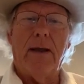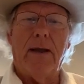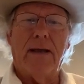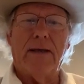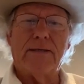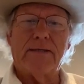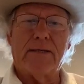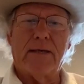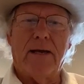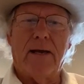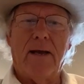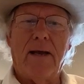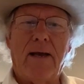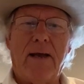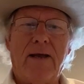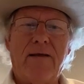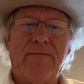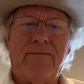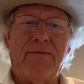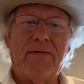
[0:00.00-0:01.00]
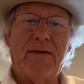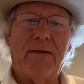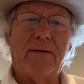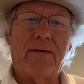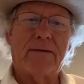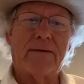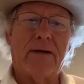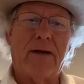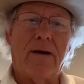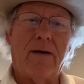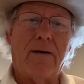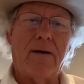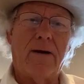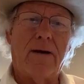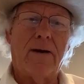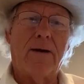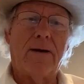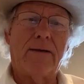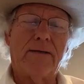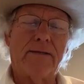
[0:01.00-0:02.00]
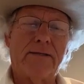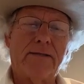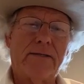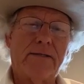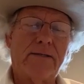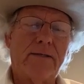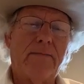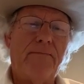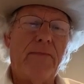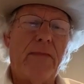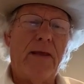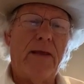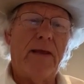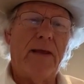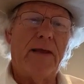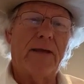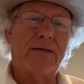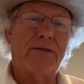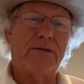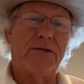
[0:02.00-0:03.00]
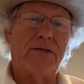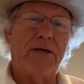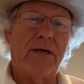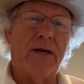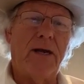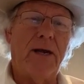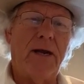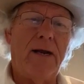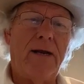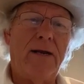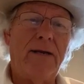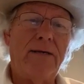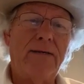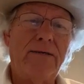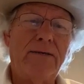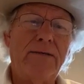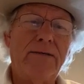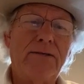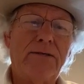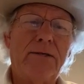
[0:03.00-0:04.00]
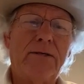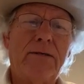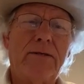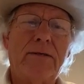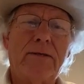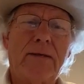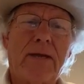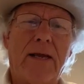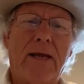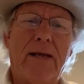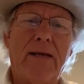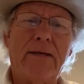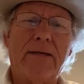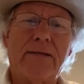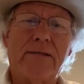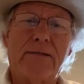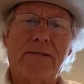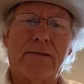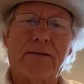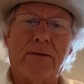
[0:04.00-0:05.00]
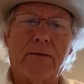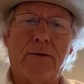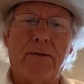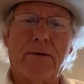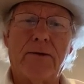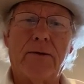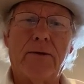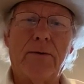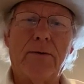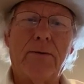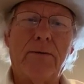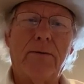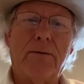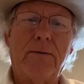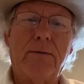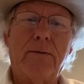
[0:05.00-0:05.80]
as I felt our hearts exchange a kiss or two.